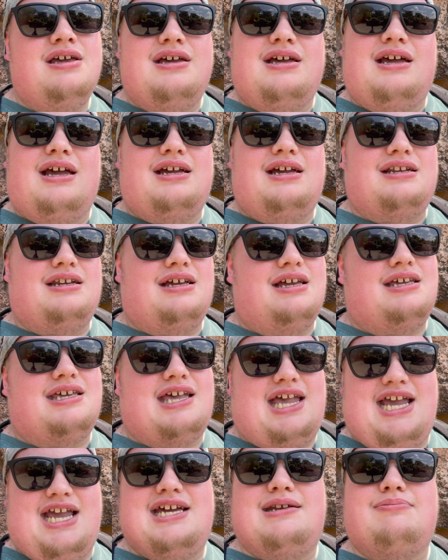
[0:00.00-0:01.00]
and it
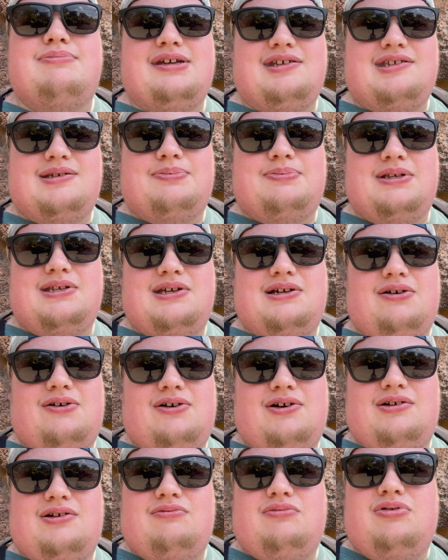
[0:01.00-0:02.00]
can be depending
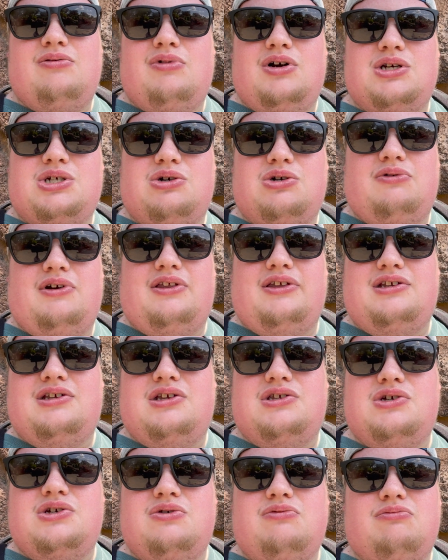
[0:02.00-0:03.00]
on what you're willing to
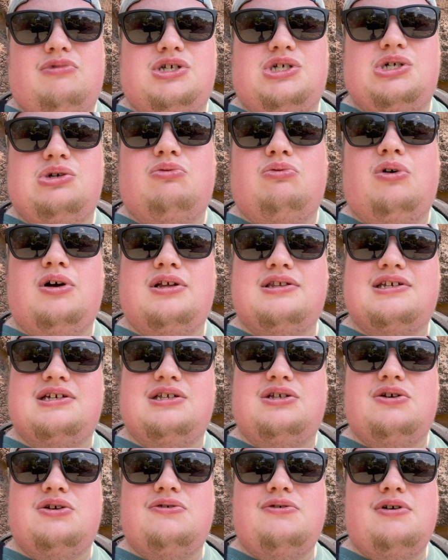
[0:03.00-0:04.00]
do and what you want to
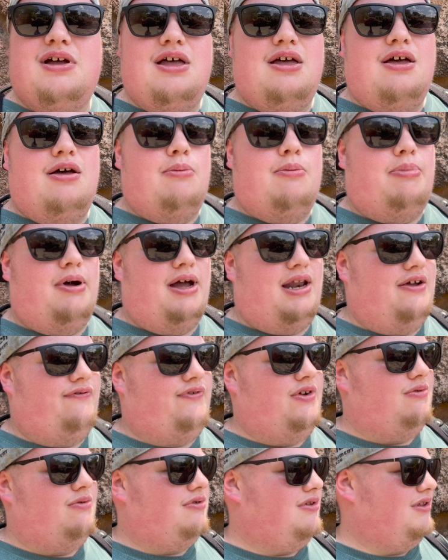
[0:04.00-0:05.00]
do. But if
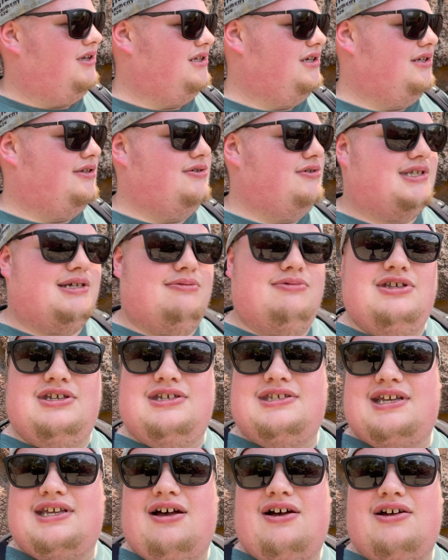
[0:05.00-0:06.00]
you're willing to do some of
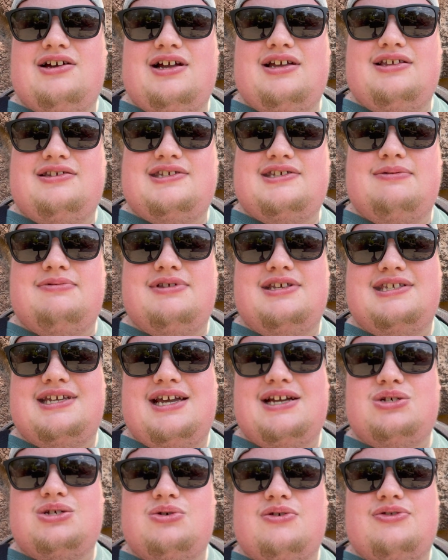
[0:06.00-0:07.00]
these
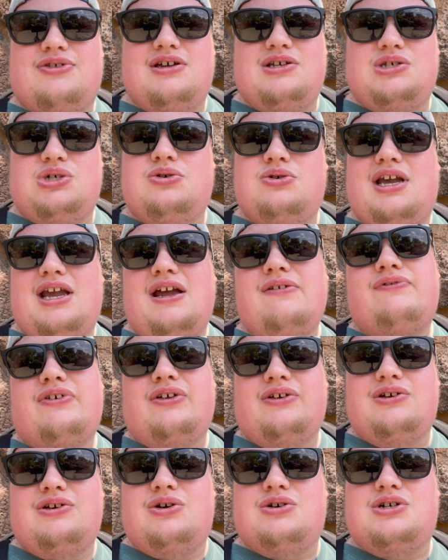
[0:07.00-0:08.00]
extra things, you can
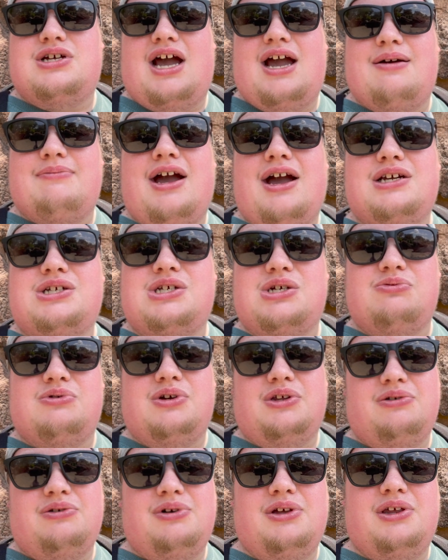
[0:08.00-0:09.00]
fill in your time actually
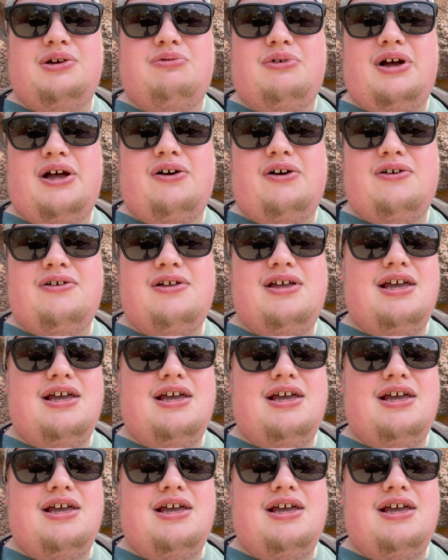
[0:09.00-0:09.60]
really, really well